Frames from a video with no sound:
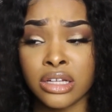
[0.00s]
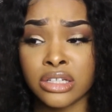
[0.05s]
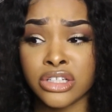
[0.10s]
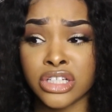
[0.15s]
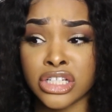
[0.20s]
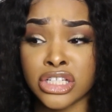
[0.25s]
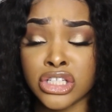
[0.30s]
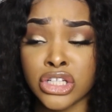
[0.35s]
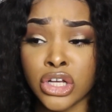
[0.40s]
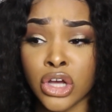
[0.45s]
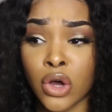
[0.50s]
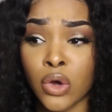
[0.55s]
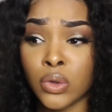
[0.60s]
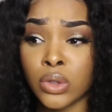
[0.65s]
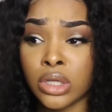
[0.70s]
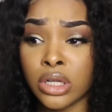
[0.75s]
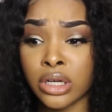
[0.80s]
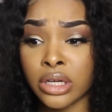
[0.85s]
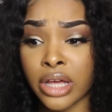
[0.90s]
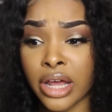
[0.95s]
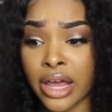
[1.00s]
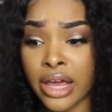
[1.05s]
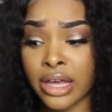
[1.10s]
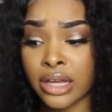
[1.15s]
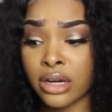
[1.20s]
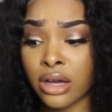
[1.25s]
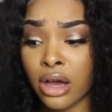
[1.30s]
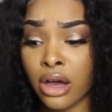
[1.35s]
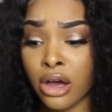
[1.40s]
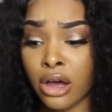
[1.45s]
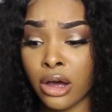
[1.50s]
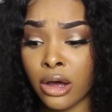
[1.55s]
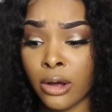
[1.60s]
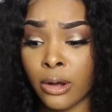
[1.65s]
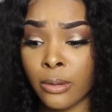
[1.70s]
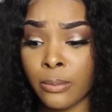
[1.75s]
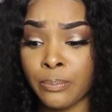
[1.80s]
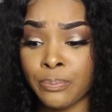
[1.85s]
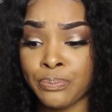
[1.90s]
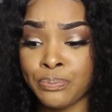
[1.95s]
Just go look at
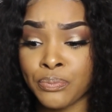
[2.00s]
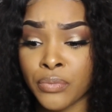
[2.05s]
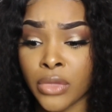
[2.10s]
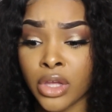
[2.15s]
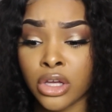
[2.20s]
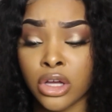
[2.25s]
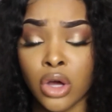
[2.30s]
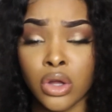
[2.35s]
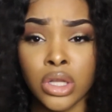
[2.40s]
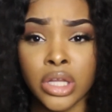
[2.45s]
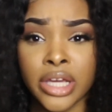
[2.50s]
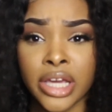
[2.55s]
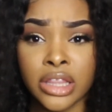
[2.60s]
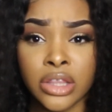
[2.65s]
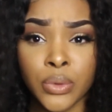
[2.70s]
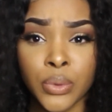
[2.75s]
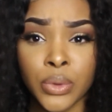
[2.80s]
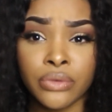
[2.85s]
the